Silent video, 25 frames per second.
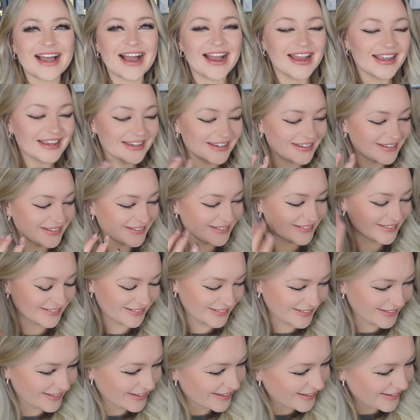I,
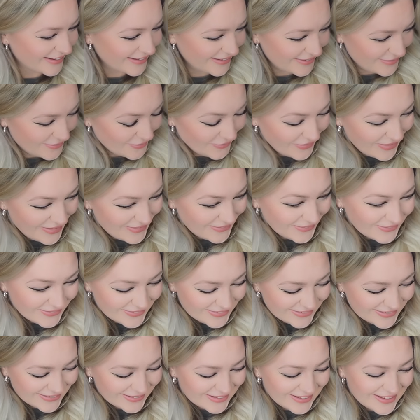wow.
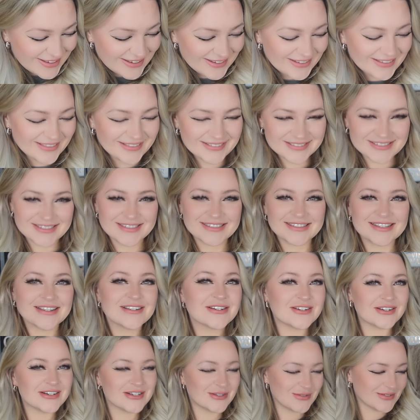Okay. So it's like
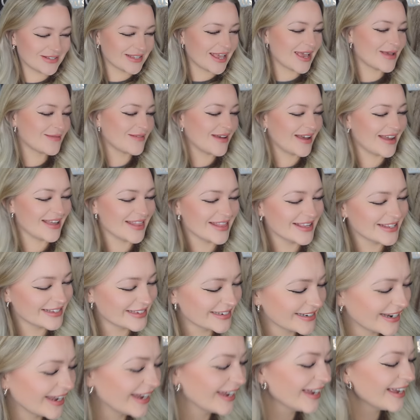Christmas came early
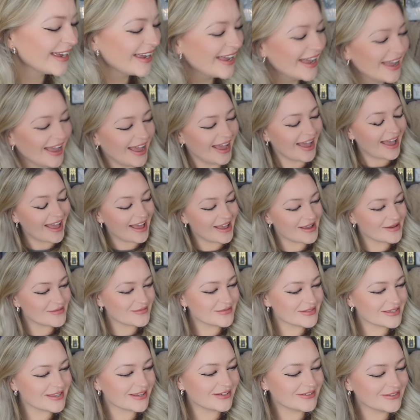today.
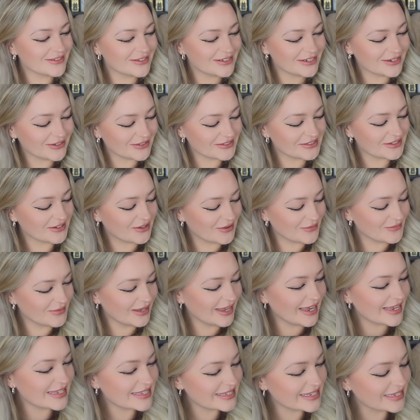Um, so she also got
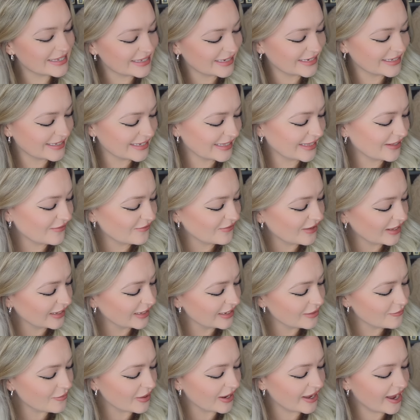me Assistant to the
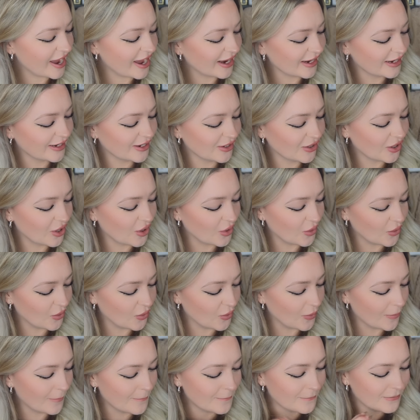Villain by Hannah
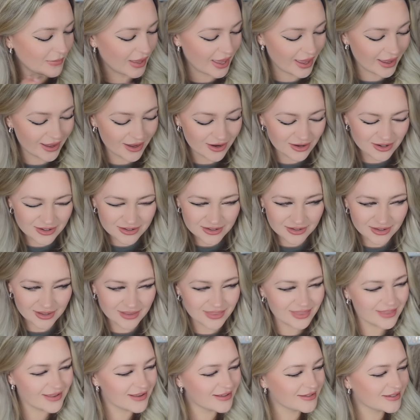Nicole Maehrer, I
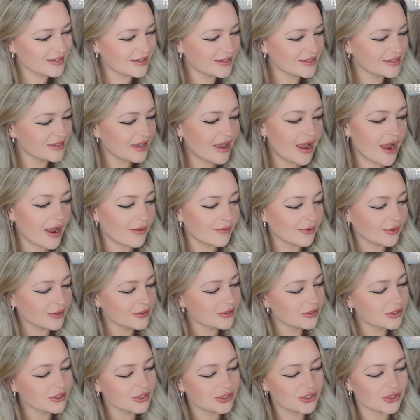think is how you say it. I'm not
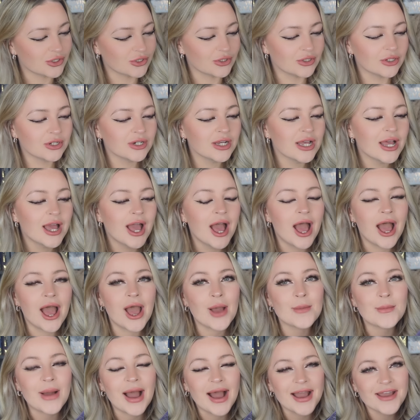actually sure.
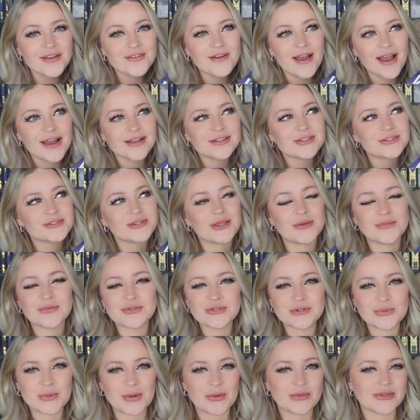Um, I've heard so
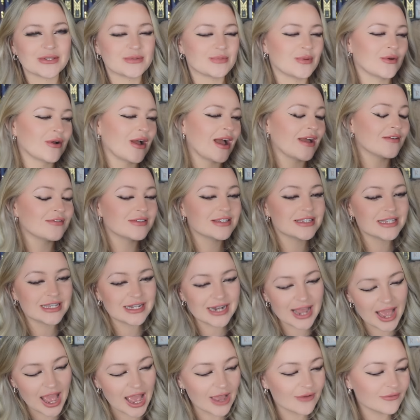much about this book. I've seen
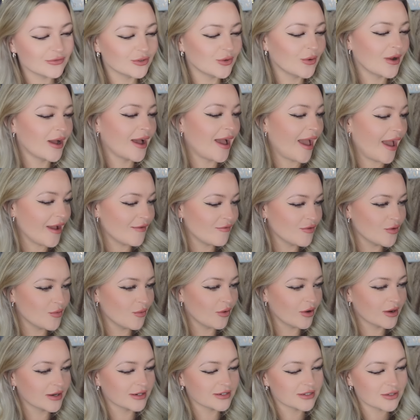it everywhere.
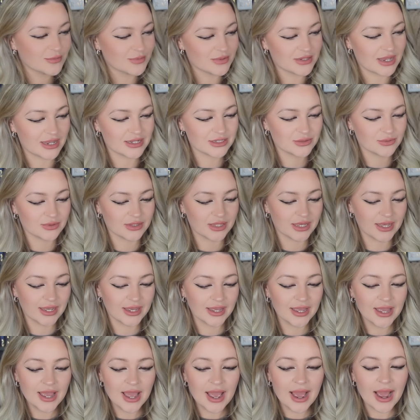Everyone is obsessed with it.
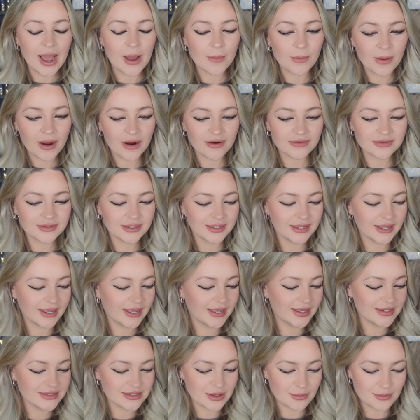Apparently
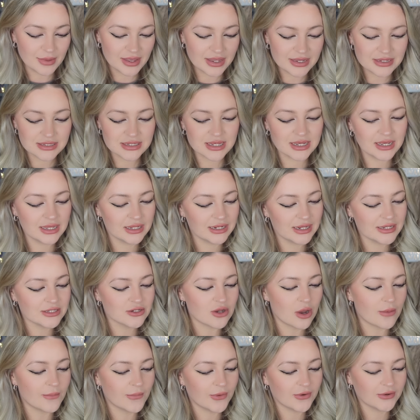it is amazing. It's
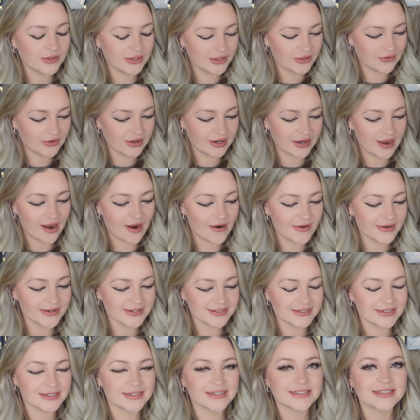got morally great
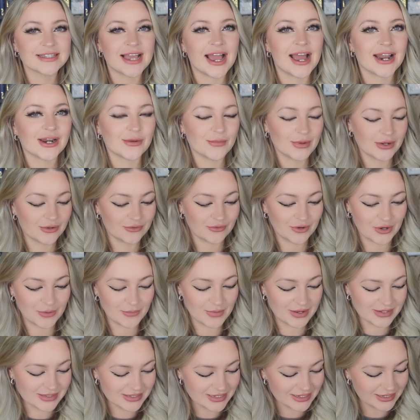characters and a bit of
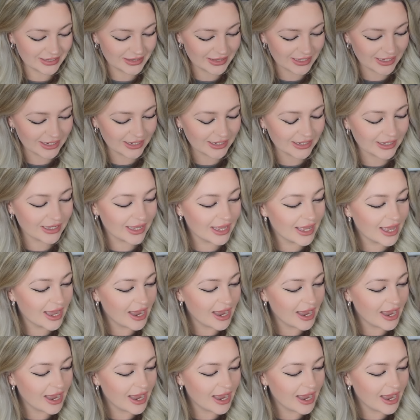romance, I think.